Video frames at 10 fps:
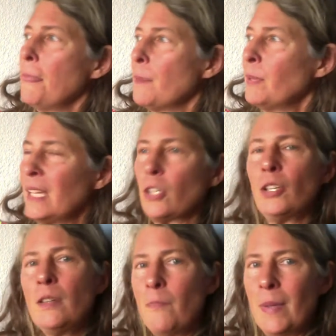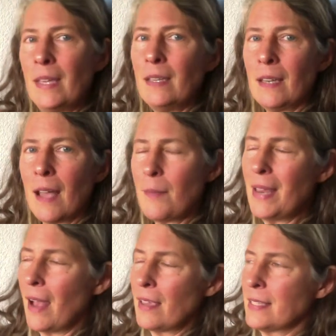But it could have been, I mean,
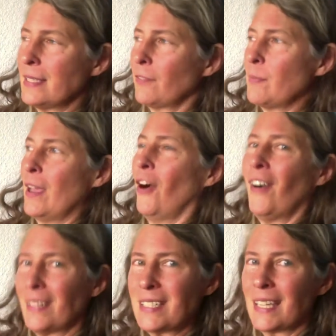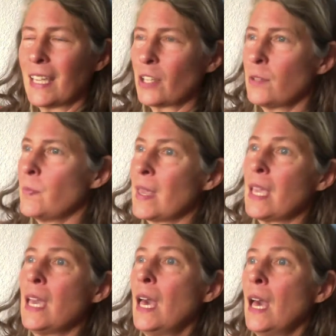it doesn't have to be a haunting. It could
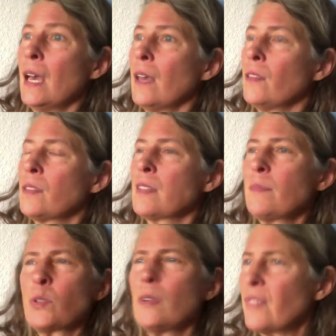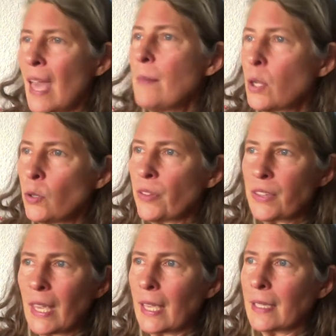be some sort of chemical
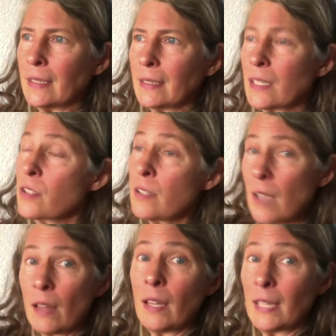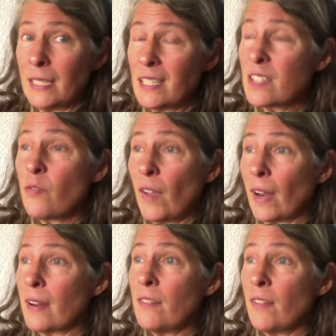thing. Because Linda's
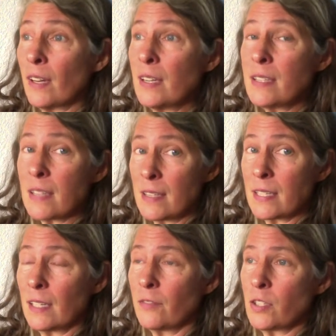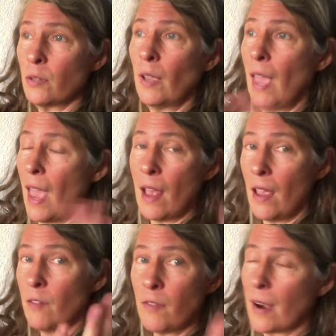very, very sensitive to
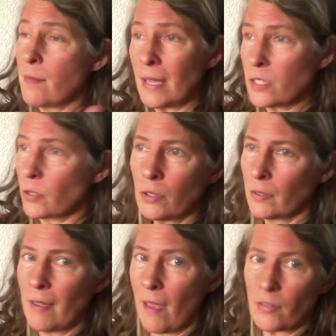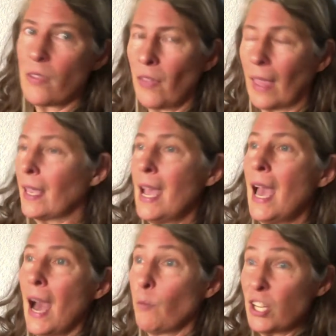environmental everything,
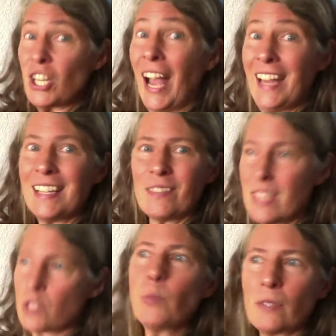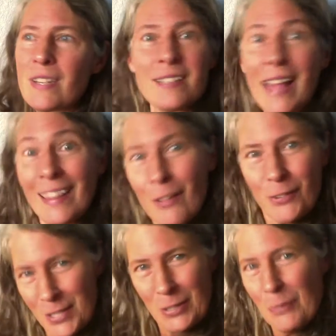this is one reason I love
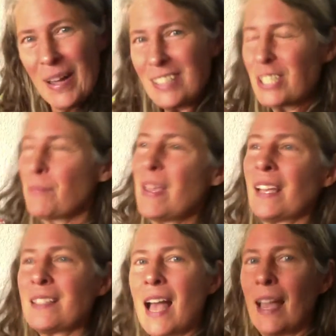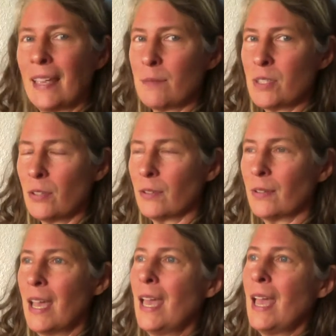her so much, is because I am too.
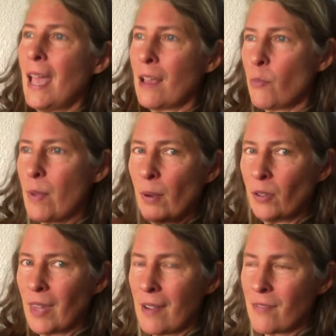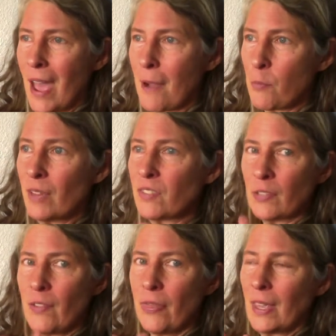And we both have that. We have
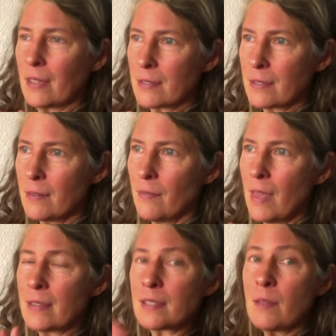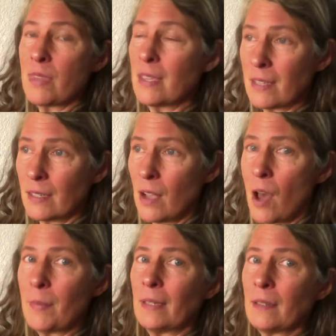different things and some things in
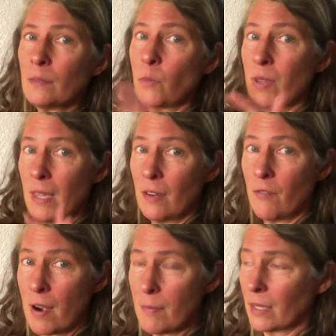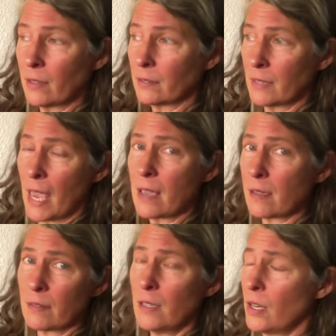common with the environmental,
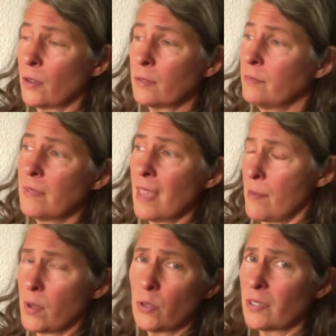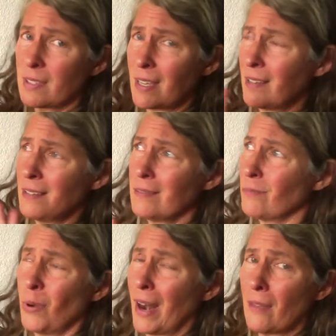like, chemicals and
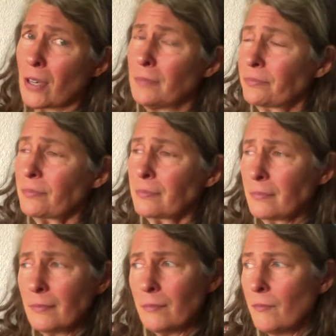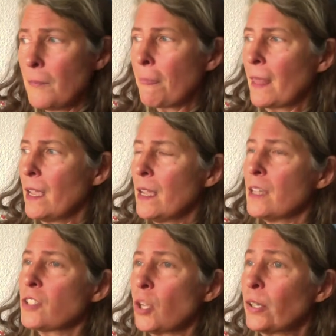whatever.
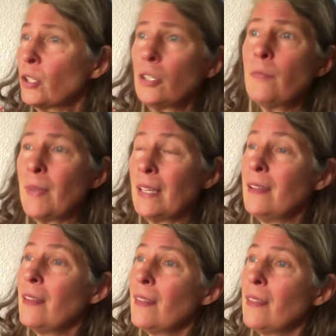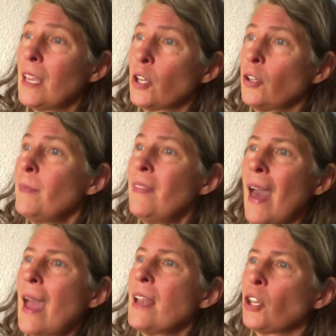So it could have been
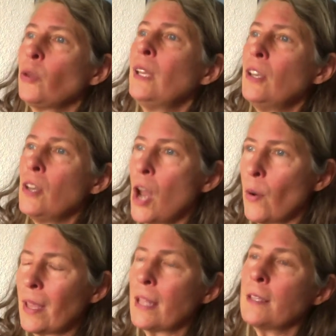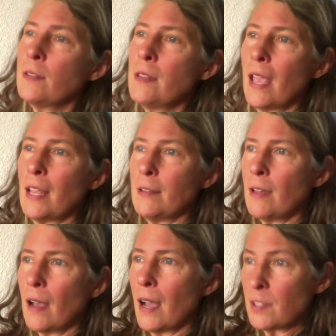that, and you didn't know it, and
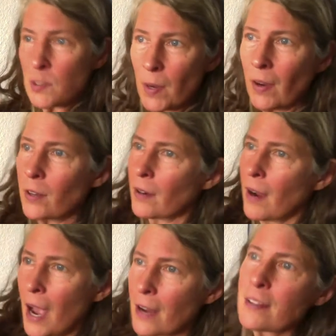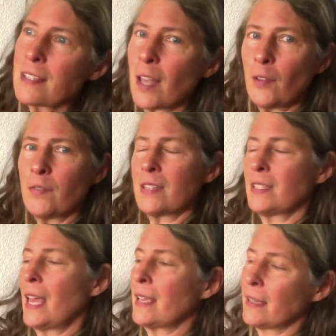spirit or higher self is
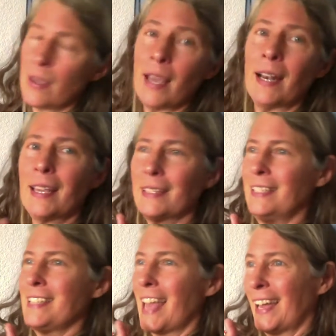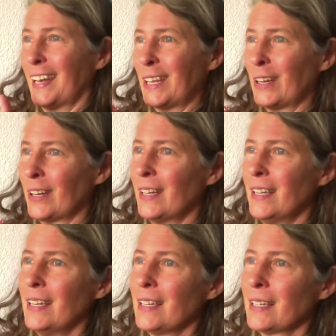like, we got to get Linda out of here
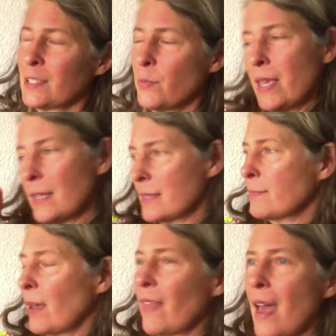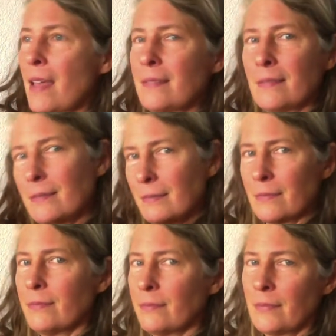because we can smell that,
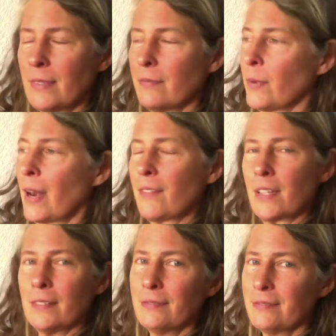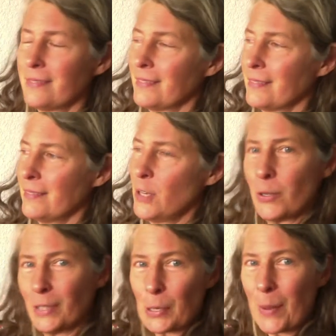whatever,
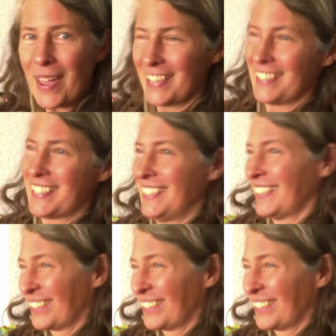nuclear waste.